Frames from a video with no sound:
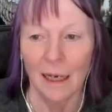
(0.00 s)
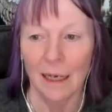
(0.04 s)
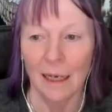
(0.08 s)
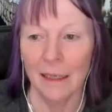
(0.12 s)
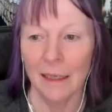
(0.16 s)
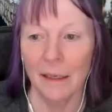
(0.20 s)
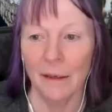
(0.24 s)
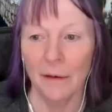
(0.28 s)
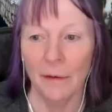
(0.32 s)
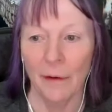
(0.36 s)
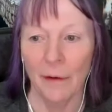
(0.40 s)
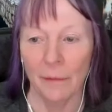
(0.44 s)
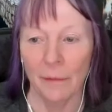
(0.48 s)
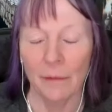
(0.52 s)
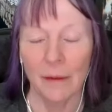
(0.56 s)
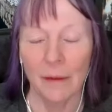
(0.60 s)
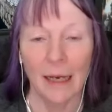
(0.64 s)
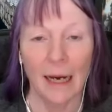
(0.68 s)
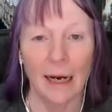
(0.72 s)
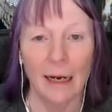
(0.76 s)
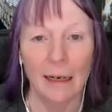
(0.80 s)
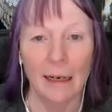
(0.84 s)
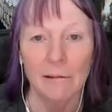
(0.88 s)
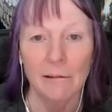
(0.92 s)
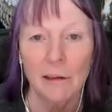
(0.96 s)
You know,
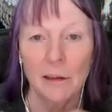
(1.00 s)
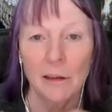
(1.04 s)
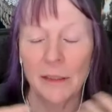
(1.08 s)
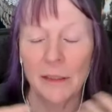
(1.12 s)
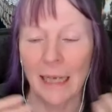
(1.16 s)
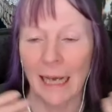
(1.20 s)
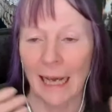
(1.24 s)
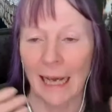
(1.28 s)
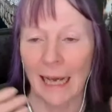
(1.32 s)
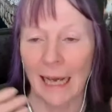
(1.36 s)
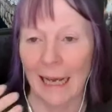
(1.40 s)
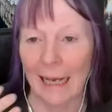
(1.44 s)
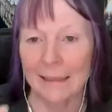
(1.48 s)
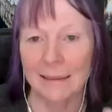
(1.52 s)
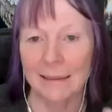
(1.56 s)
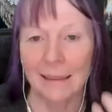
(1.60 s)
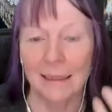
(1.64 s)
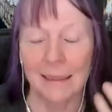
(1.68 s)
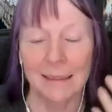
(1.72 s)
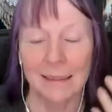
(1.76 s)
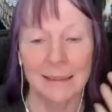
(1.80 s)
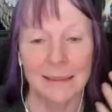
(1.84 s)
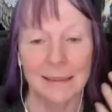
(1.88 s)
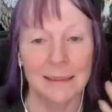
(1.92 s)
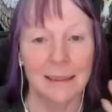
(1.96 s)
Chiron had
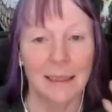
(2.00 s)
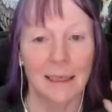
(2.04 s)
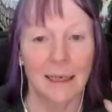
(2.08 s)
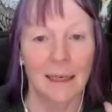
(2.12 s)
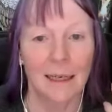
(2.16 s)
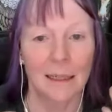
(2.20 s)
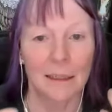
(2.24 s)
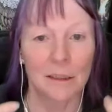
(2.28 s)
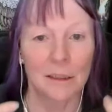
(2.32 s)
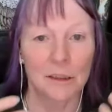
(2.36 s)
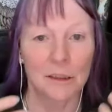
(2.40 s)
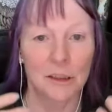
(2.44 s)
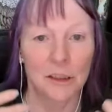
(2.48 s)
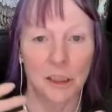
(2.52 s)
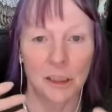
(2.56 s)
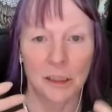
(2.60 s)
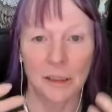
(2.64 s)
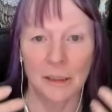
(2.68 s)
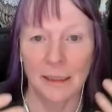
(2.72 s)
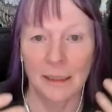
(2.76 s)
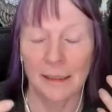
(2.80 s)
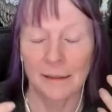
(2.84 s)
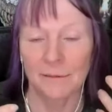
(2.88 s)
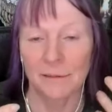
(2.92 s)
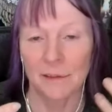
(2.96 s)
this
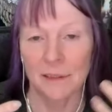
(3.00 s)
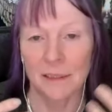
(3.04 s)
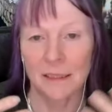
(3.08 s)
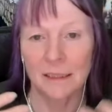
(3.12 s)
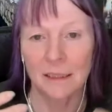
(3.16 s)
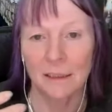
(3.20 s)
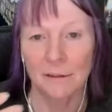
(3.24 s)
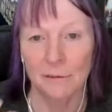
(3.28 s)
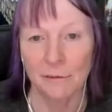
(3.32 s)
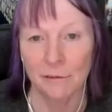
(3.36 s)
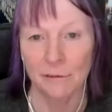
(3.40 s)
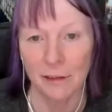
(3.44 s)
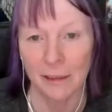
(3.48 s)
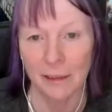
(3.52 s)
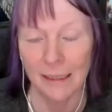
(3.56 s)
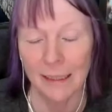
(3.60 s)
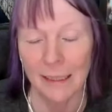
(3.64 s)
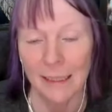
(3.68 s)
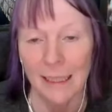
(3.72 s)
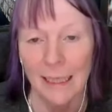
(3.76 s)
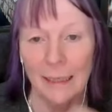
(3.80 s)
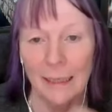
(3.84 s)
journey of suffering.